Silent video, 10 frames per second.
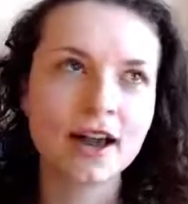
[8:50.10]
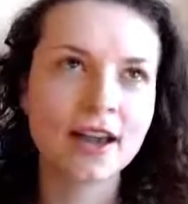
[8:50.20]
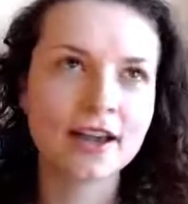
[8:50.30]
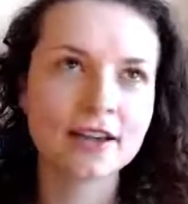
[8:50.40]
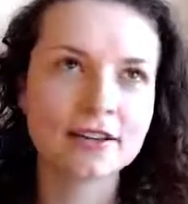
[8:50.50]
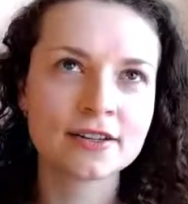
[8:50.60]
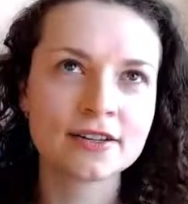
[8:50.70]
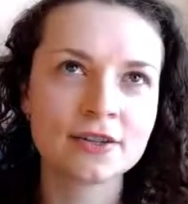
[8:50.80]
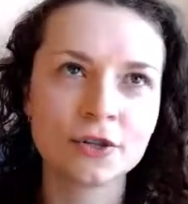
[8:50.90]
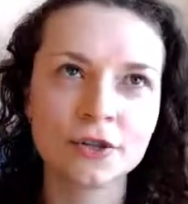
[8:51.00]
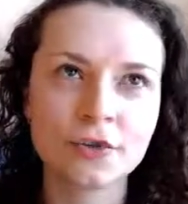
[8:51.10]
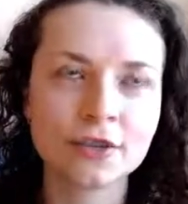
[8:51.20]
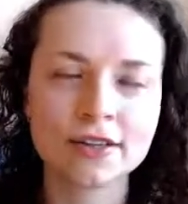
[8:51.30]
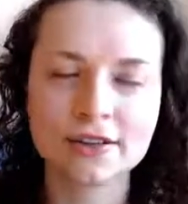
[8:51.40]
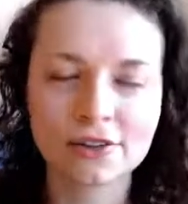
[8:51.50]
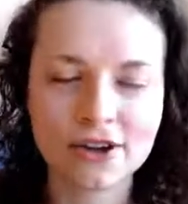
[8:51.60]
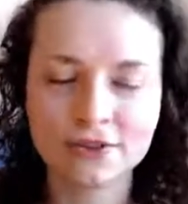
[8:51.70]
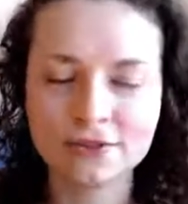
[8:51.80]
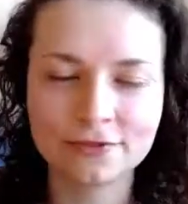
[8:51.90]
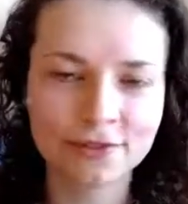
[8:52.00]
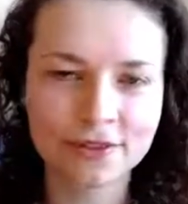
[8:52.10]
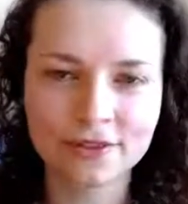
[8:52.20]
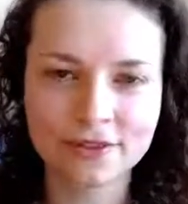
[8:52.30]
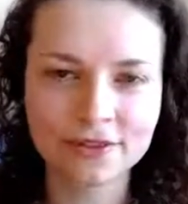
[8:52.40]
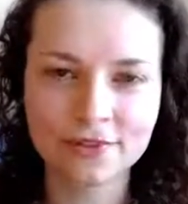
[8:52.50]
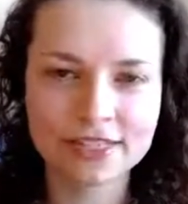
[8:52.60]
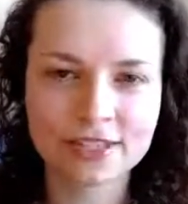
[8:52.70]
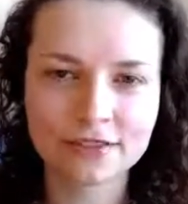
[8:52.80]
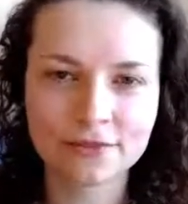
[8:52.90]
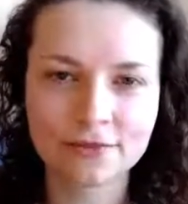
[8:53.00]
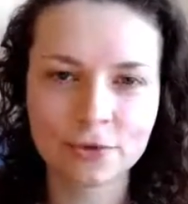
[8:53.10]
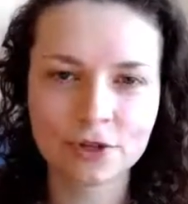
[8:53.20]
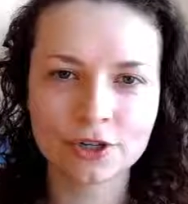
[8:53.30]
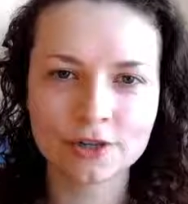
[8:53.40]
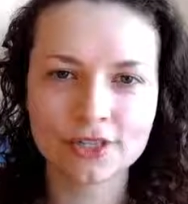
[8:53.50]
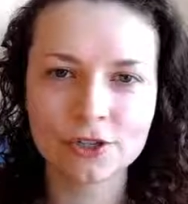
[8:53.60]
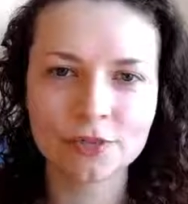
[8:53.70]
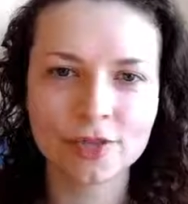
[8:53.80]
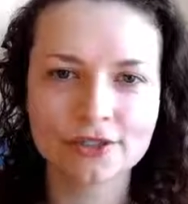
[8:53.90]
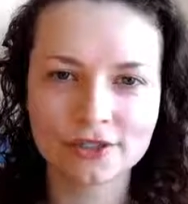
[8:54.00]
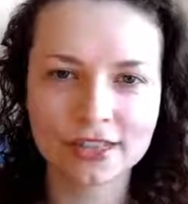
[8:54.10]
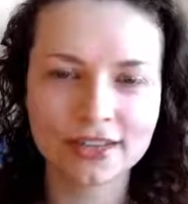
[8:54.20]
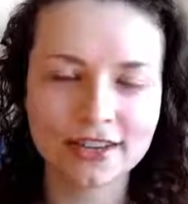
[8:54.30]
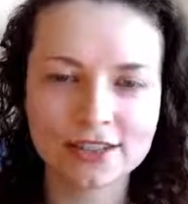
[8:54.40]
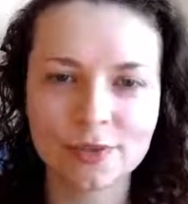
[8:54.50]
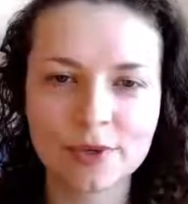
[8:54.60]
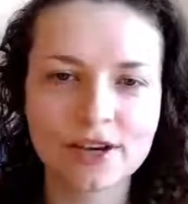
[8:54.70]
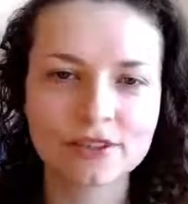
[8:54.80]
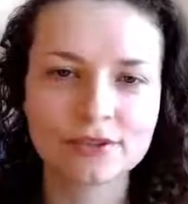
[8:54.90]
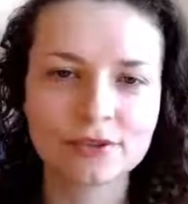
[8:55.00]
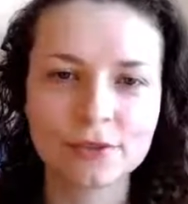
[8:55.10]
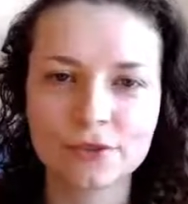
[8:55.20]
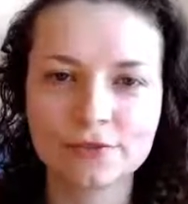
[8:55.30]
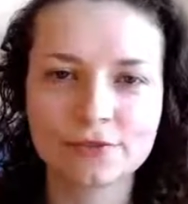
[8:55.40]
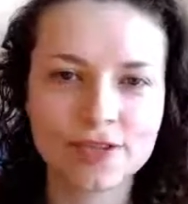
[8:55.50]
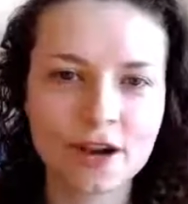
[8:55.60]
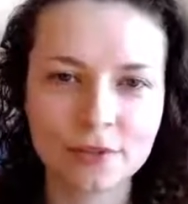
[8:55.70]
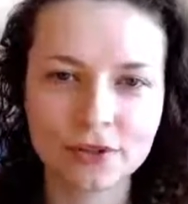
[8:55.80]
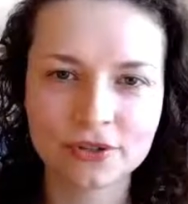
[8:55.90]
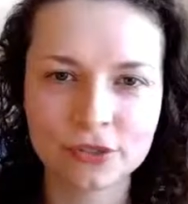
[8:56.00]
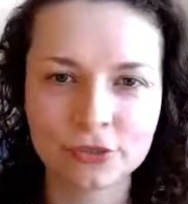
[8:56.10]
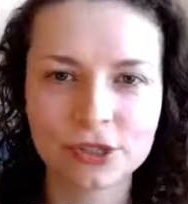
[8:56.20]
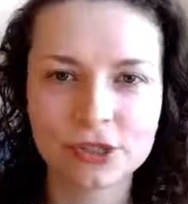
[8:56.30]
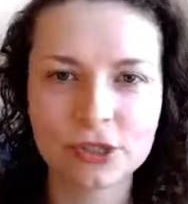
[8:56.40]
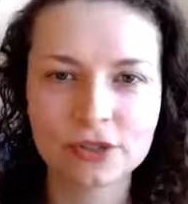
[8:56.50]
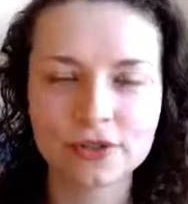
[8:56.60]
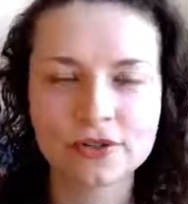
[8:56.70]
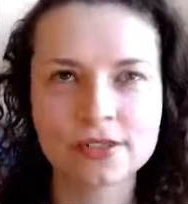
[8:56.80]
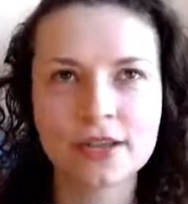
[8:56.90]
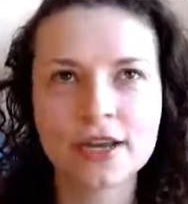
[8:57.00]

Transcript: And, like a lot of invasive or detrimental, like antibiotic sort of topicals or internals.